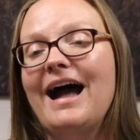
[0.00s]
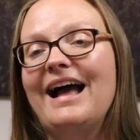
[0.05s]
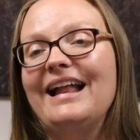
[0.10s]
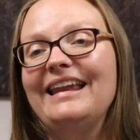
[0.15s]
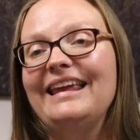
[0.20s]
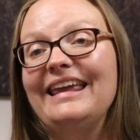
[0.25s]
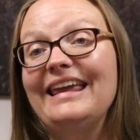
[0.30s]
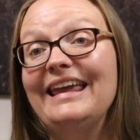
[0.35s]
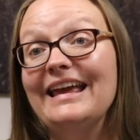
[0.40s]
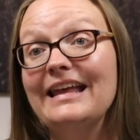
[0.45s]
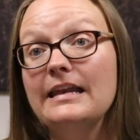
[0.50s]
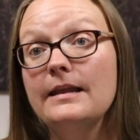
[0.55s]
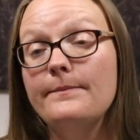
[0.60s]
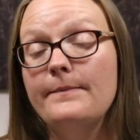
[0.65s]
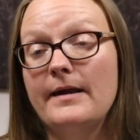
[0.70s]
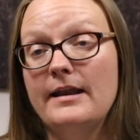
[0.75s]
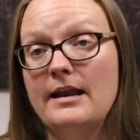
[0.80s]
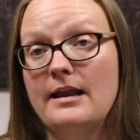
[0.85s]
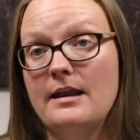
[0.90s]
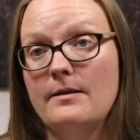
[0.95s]
An
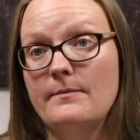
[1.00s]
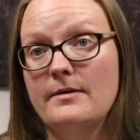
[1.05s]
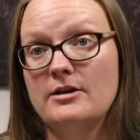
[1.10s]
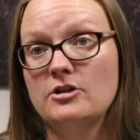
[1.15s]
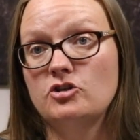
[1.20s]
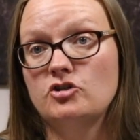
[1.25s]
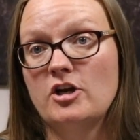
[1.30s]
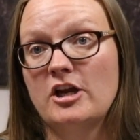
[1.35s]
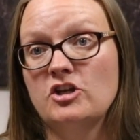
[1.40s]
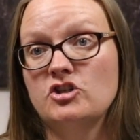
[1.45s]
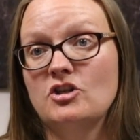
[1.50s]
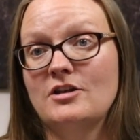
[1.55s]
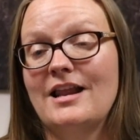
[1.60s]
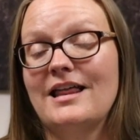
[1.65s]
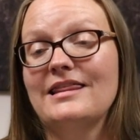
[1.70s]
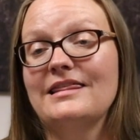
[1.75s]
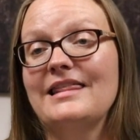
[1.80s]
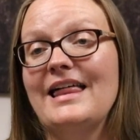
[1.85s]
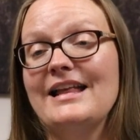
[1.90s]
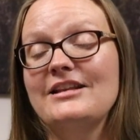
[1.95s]
independent administration
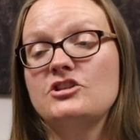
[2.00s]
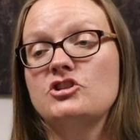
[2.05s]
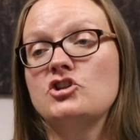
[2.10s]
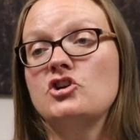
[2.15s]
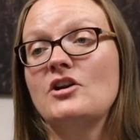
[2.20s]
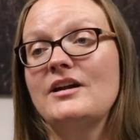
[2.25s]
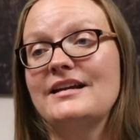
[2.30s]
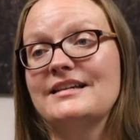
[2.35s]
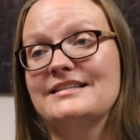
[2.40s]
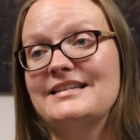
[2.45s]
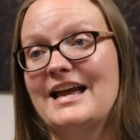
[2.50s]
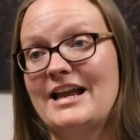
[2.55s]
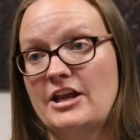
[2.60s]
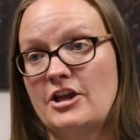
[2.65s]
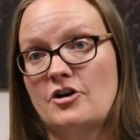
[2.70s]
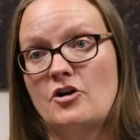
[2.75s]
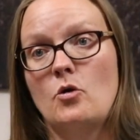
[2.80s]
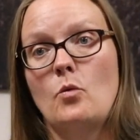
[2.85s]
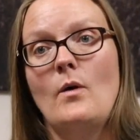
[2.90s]
lets your executor,